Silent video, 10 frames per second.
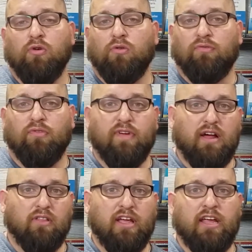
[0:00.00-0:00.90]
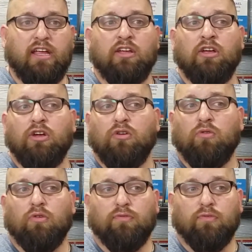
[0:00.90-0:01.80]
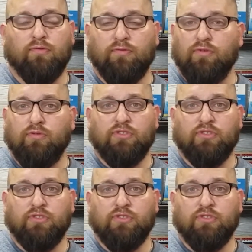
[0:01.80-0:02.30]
or for valet or for food,